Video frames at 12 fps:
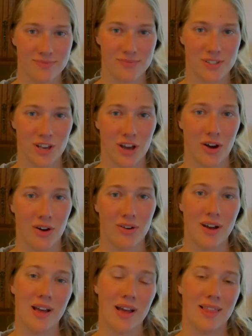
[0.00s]
So
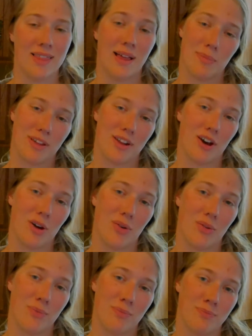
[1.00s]
let me
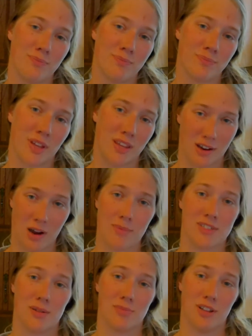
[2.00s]
know in the
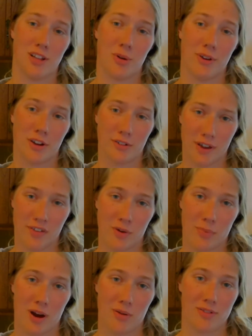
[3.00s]
comments down below what your
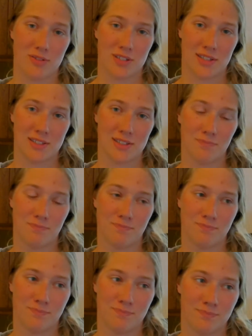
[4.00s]
favorite pot roast is.
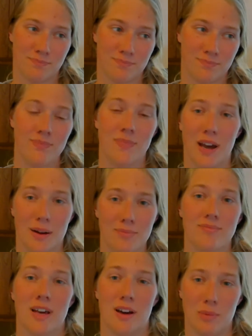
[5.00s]
Yeah,
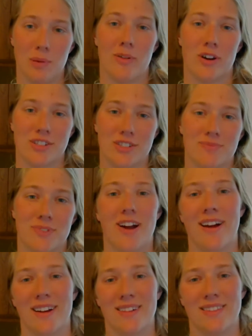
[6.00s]
that would be my question.
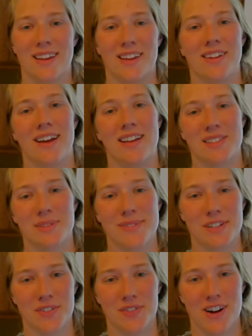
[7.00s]
Alright, thank you guys so
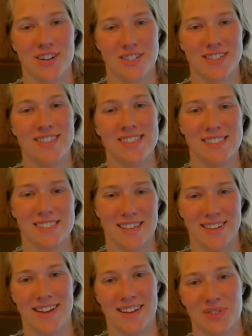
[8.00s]
much for watching. See
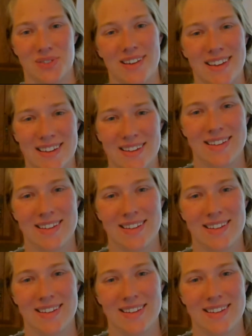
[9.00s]
you next week.